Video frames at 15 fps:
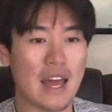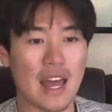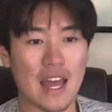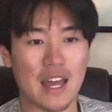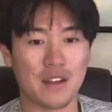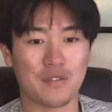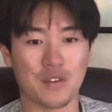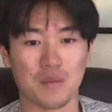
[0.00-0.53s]

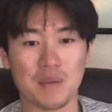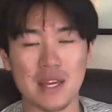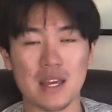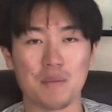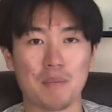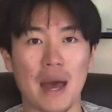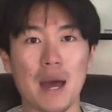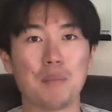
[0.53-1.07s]
And for me,
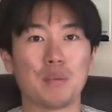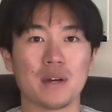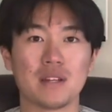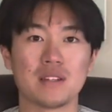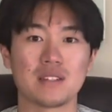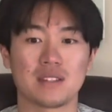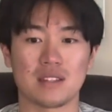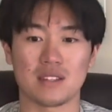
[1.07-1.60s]

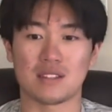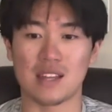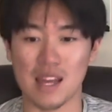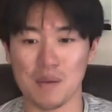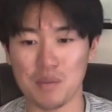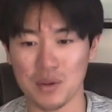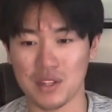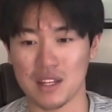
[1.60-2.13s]
Peppa's, the
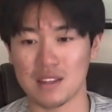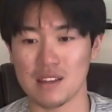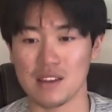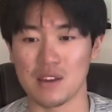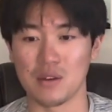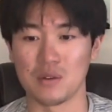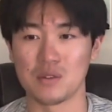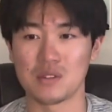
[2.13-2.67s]
sample that they
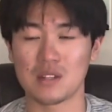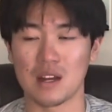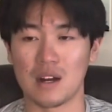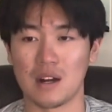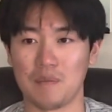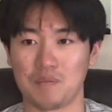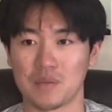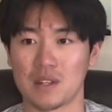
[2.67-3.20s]
used,
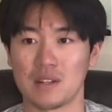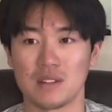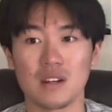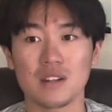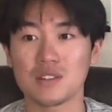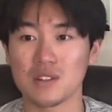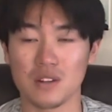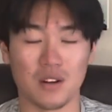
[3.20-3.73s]

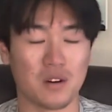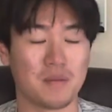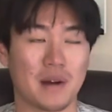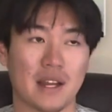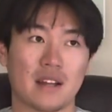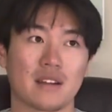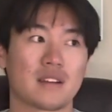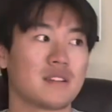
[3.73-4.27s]
Conductor, oh my
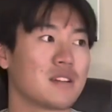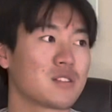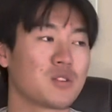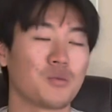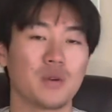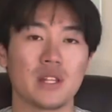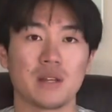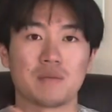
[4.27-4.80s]
god, Conductor
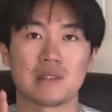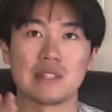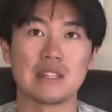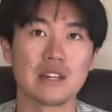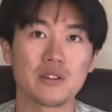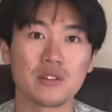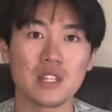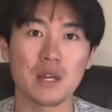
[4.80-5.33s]
Williams
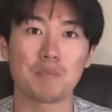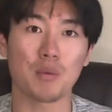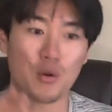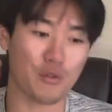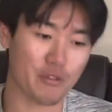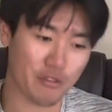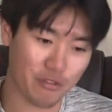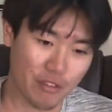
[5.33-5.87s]
literally
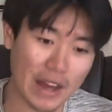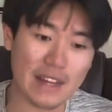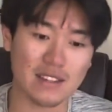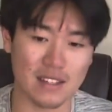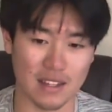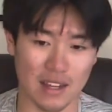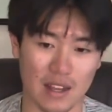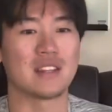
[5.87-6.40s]

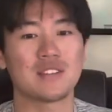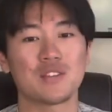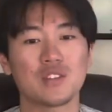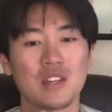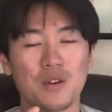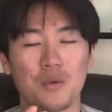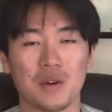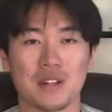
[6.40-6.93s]
perfected it. This is,
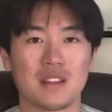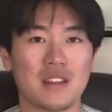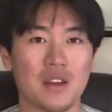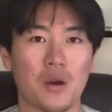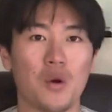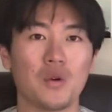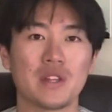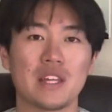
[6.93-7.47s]
like, one of the
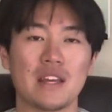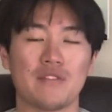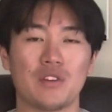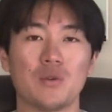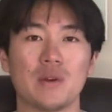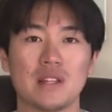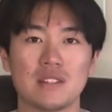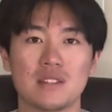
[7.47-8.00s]
only
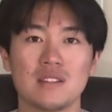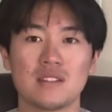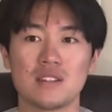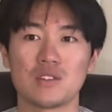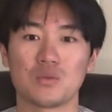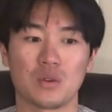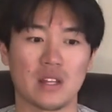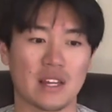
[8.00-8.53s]
few
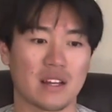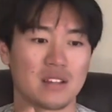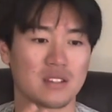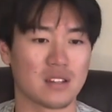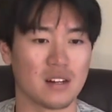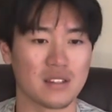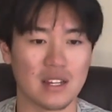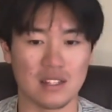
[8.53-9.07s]
instances where, like, a
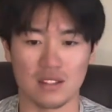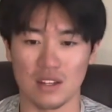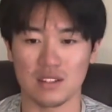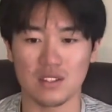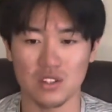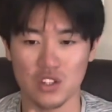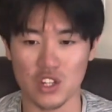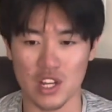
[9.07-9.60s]
song that
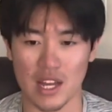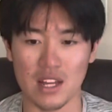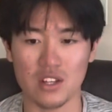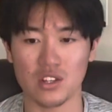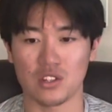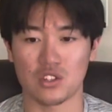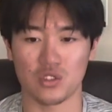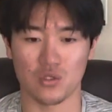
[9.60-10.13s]
doesn't change
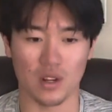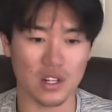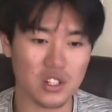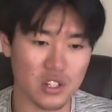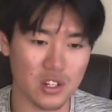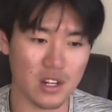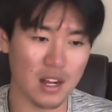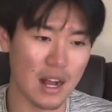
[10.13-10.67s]
its
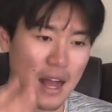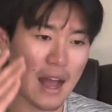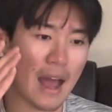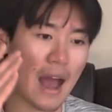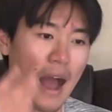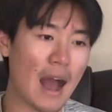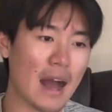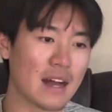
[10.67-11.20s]
structure
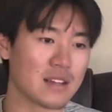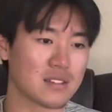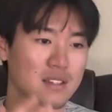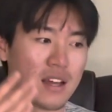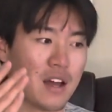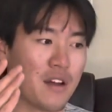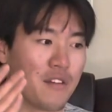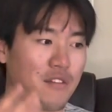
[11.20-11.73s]
has
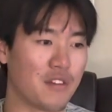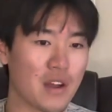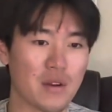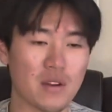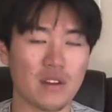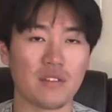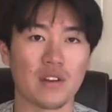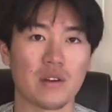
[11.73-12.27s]

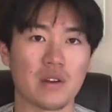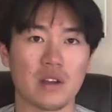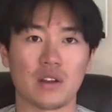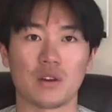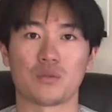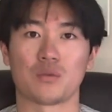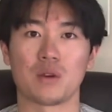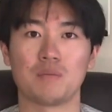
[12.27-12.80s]
very, very
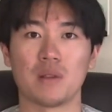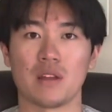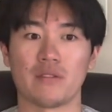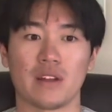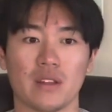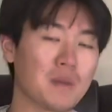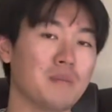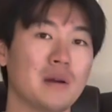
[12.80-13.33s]
good replay
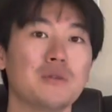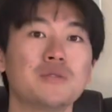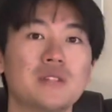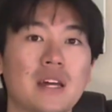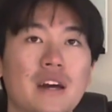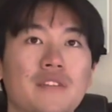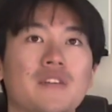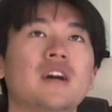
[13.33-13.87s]
value. Mos
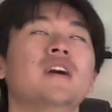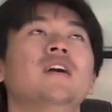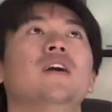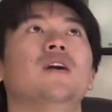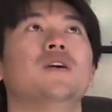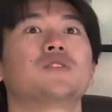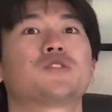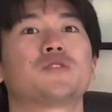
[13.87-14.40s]
Def
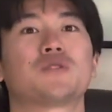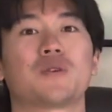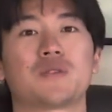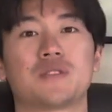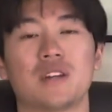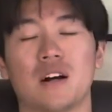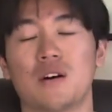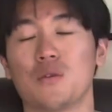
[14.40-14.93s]
also
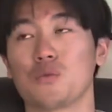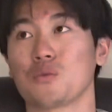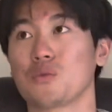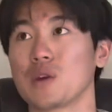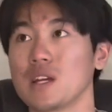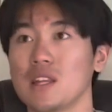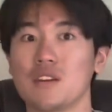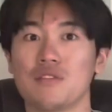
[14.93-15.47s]
starts out
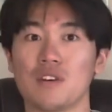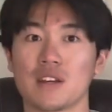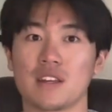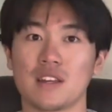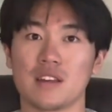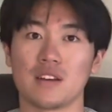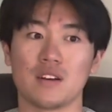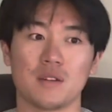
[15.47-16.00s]
really
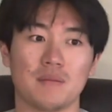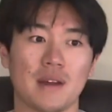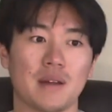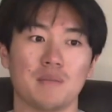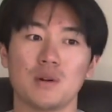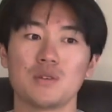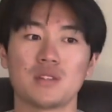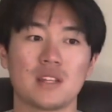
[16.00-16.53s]
fucking good, man.
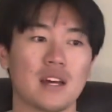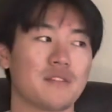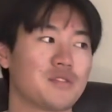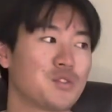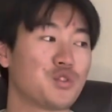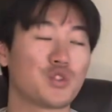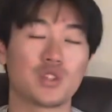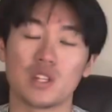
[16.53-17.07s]
Mos Def
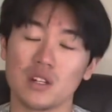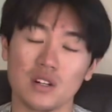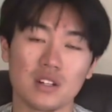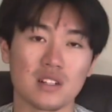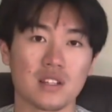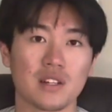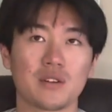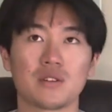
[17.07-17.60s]
still
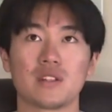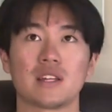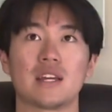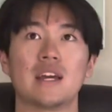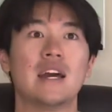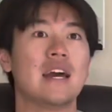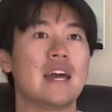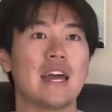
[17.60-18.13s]

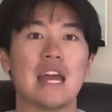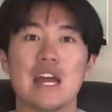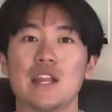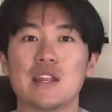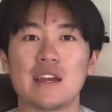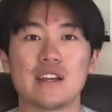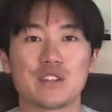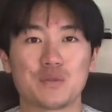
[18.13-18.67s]
clearly in
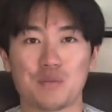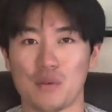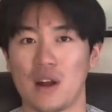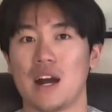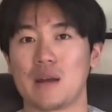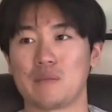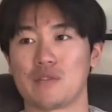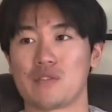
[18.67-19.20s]
his
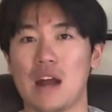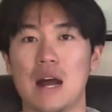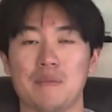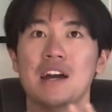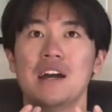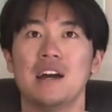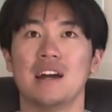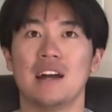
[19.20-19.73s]
prime of
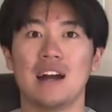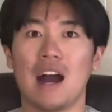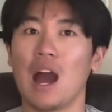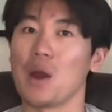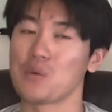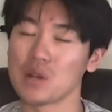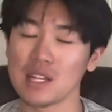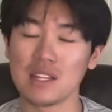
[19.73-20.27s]
rapping. I
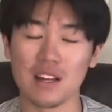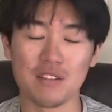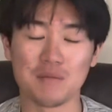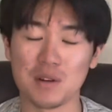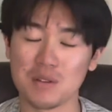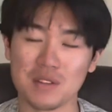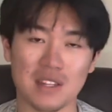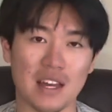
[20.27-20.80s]
really love
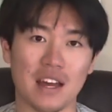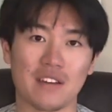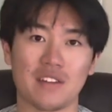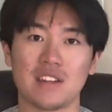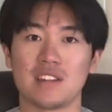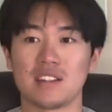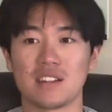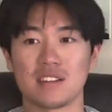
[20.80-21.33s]
Mos Def,
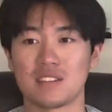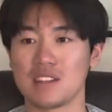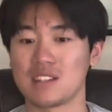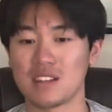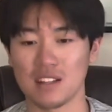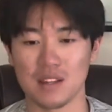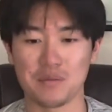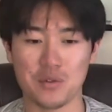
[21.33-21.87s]
and then to see
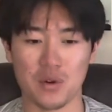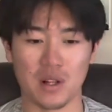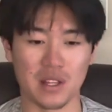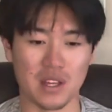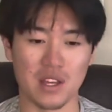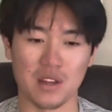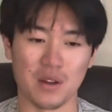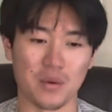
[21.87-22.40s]
Talib
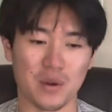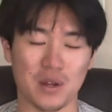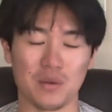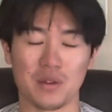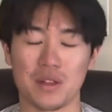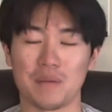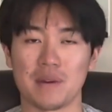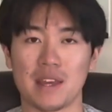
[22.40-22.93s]
Kweli, you know, working
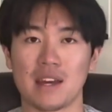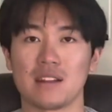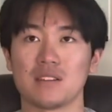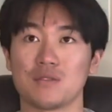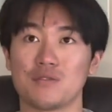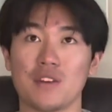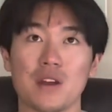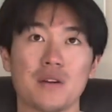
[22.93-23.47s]
with him again is
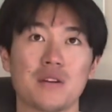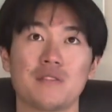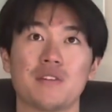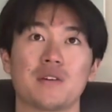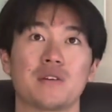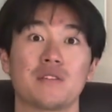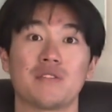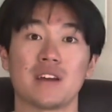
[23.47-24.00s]
very,
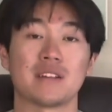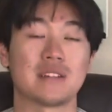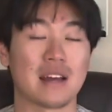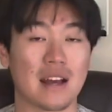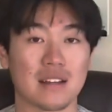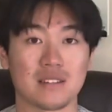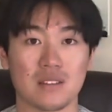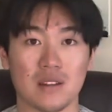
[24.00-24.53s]
very
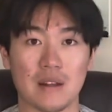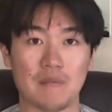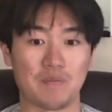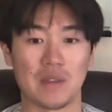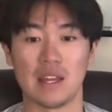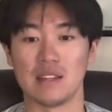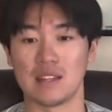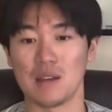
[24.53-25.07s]
fantastic.
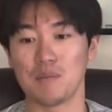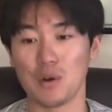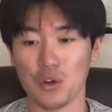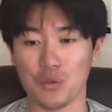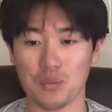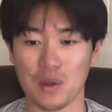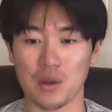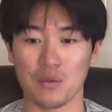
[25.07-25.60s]
They
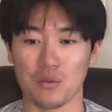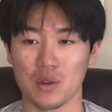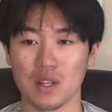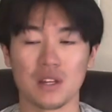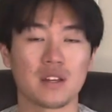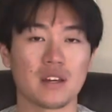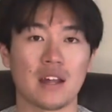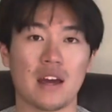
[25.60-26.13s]
both bring
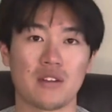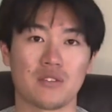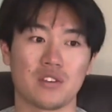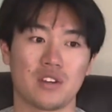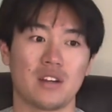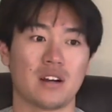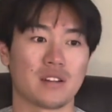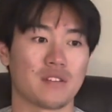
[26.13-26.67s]
really good
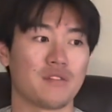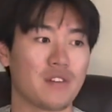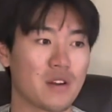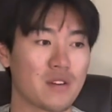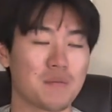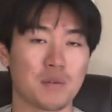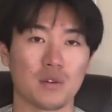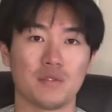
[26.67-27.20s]
energy on a
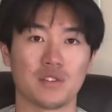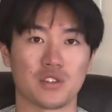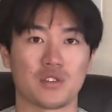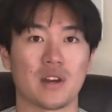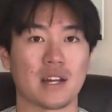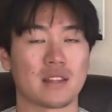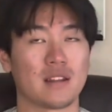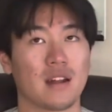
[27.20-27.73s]
very beautiful
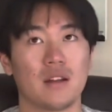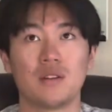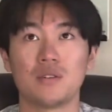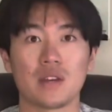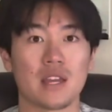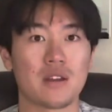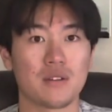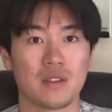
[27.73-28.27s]
track that I don't
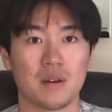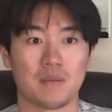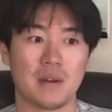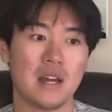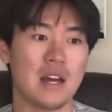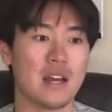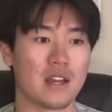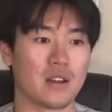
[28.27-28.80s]
hear them,
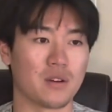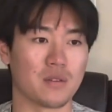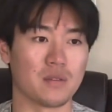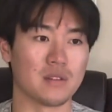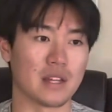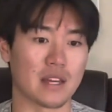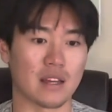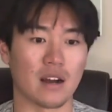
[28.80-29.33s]
you know,
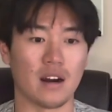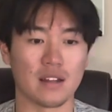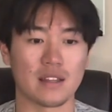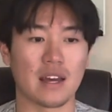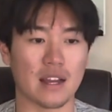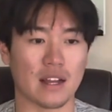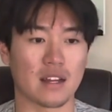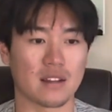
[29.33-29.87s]
like, on
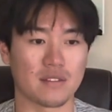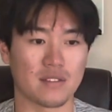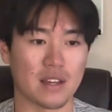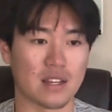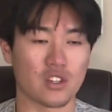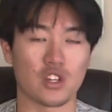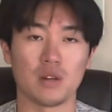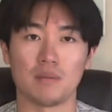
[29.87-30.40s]
that kind of,
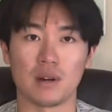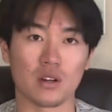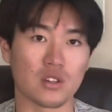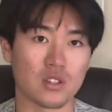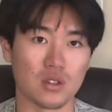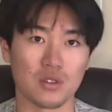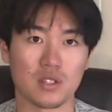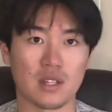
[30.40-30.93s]
like, chipmunk
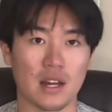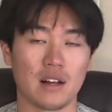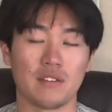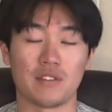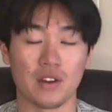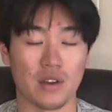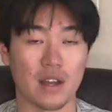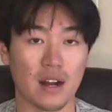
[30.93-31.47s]
soul style
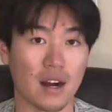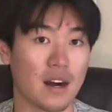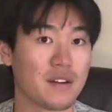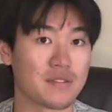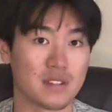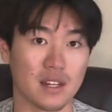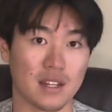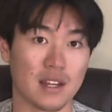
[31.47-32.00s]
very
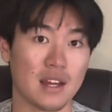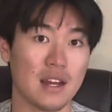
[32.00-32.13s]
often.